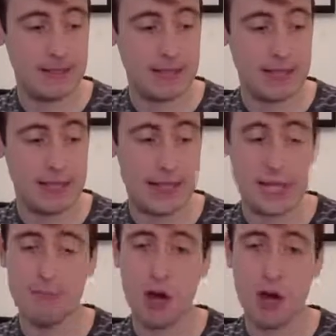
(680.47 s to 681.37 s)
to get
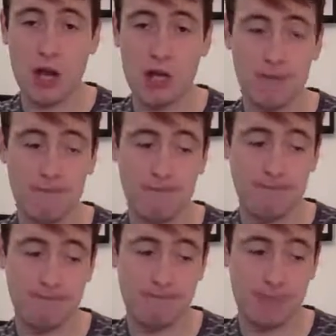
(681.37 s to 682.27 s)
E minor.
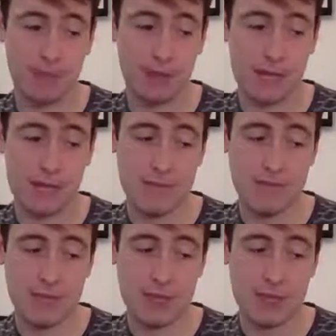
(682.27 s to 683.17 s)
Okay.
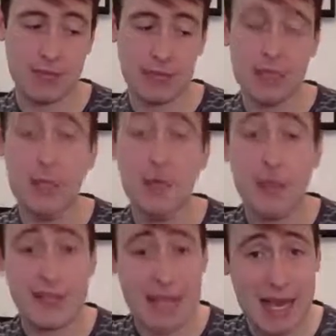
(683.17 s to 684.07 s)
Then we go
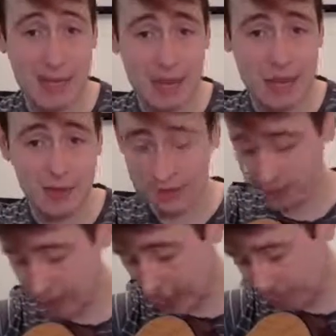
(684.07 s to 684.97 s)
back to A major
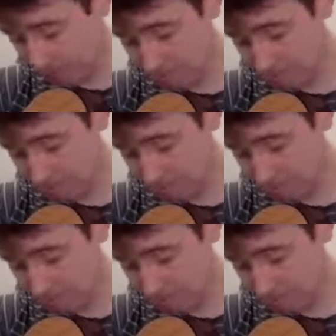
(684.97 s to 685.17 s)
after that.